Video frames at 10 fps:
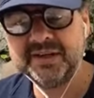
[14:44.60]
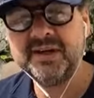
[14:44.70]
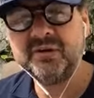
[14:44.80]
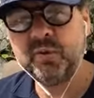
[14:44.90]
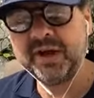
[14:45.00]

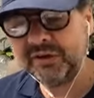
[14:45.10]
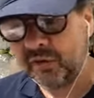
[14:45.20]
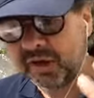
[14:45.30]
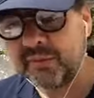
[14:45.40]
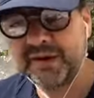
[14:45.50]
we are not
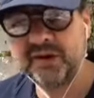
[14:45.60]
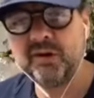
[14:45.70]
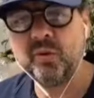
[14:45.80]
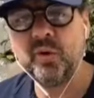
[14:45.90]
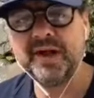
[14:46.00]
going a
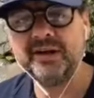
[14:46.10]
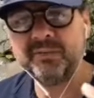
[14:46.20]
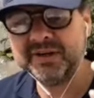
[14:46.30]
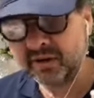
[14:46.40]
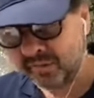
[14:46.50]
long way and
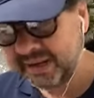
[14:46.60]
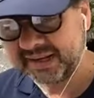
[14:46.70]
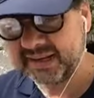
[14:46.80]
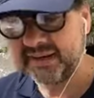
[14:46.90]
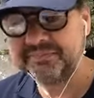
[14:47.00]
we're not
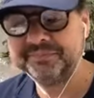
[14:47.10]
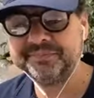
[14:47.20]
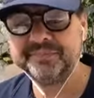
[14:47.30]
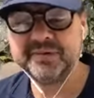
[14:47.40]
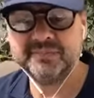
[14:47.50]
making
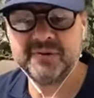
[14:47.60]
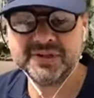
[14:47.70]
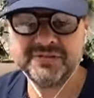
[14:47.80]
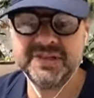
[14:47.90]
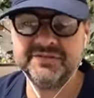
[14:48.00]
much
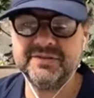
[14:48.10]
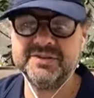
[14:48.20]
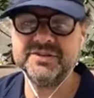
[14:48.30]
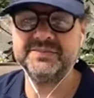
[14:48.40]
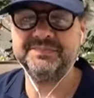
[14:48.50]
of a difference.